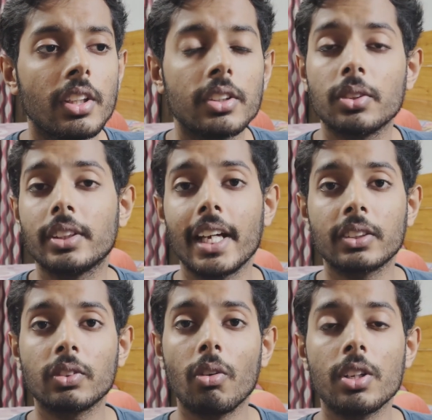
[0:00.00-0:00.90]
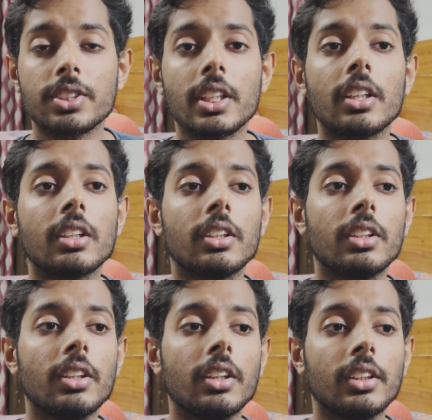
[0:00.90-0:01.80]
So thanks for watching.
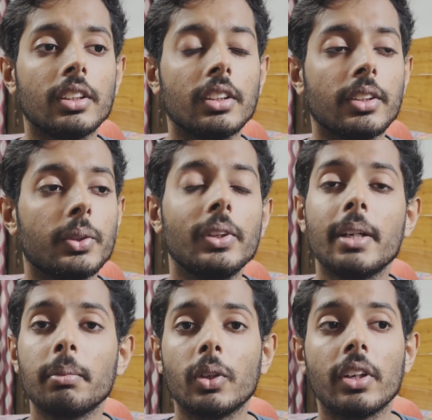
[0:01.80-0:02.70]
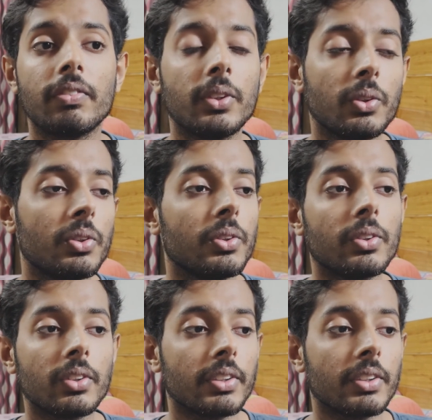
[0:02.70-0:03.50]
Do let me know if you